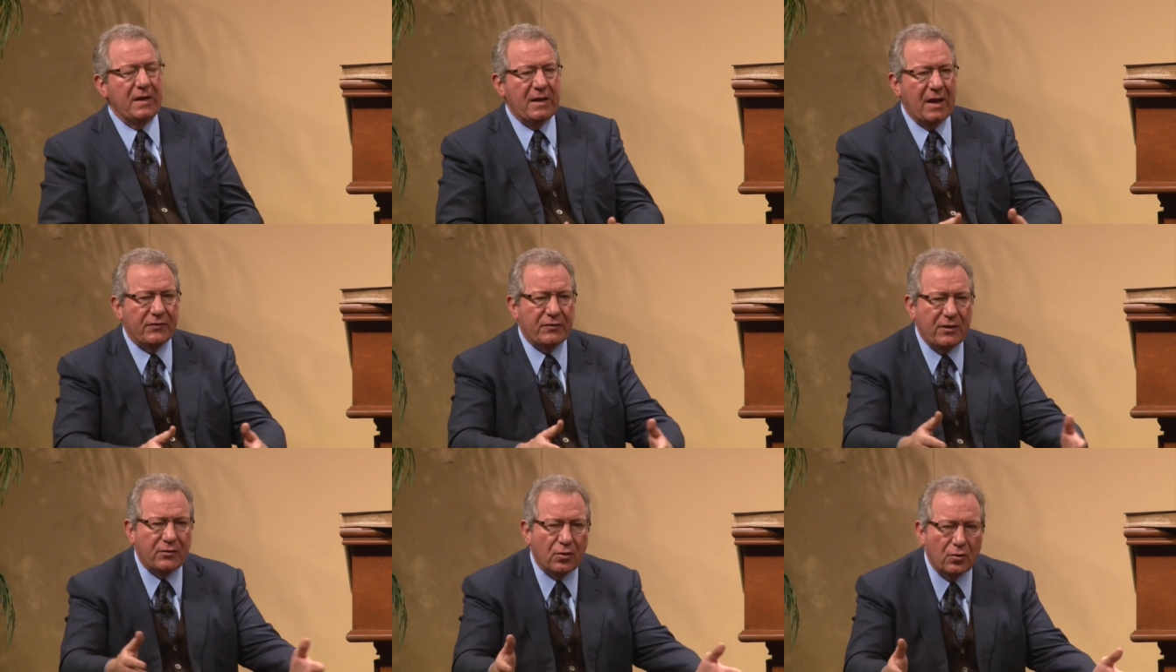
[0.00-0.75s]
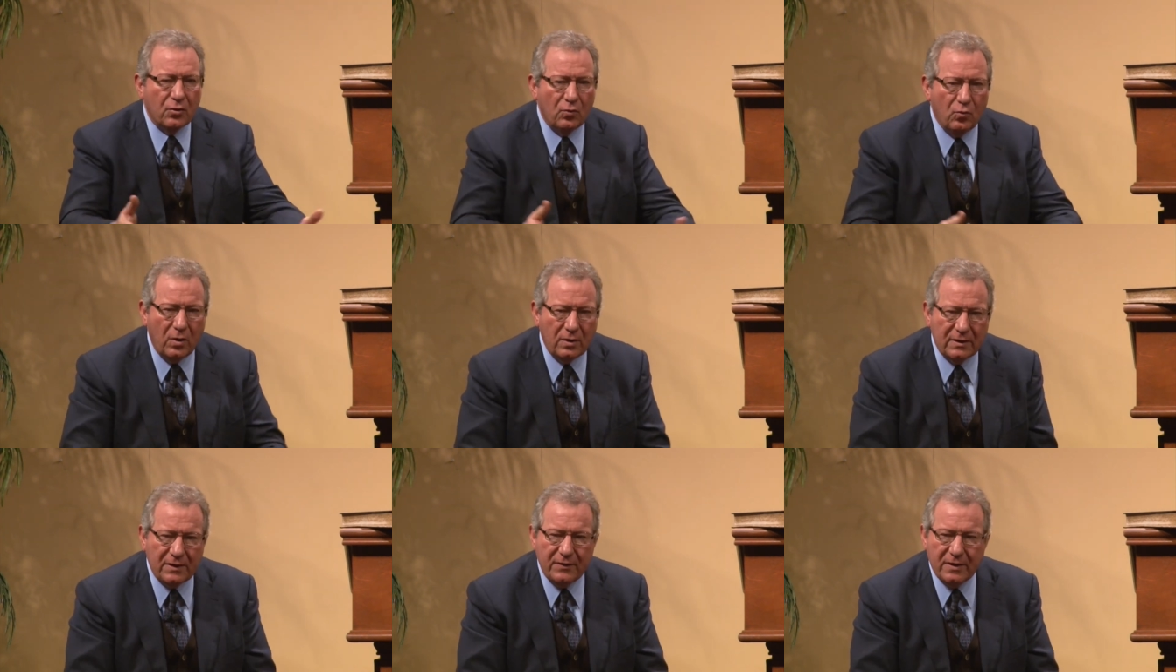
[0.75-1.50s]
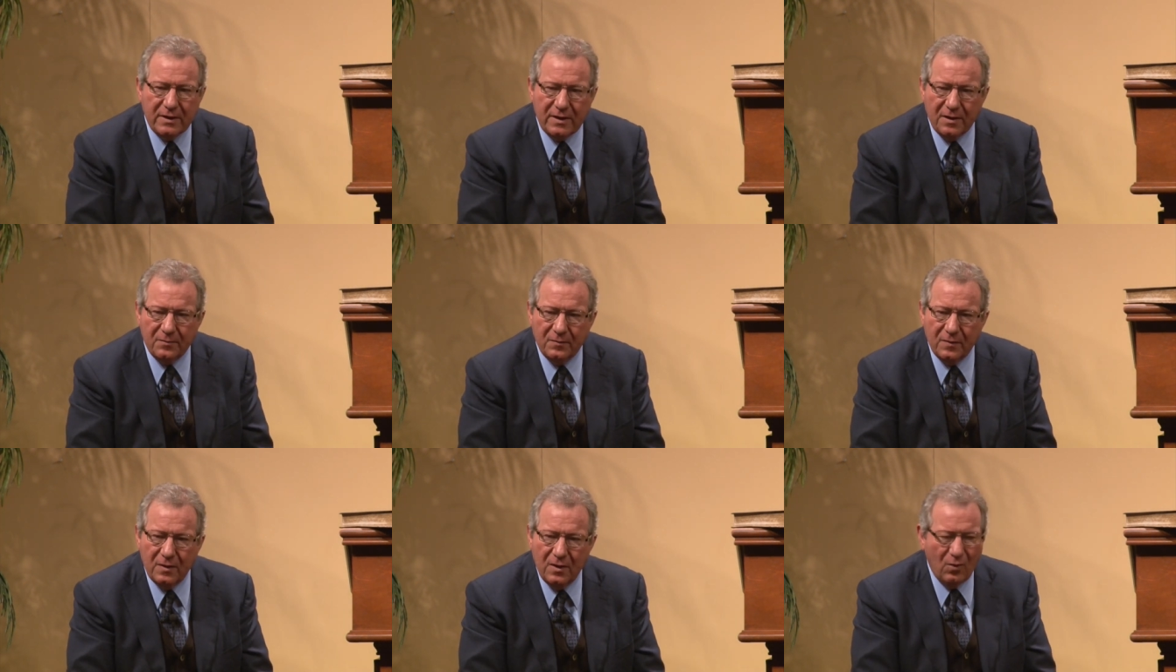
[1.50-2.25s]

He has the eternal one living in him.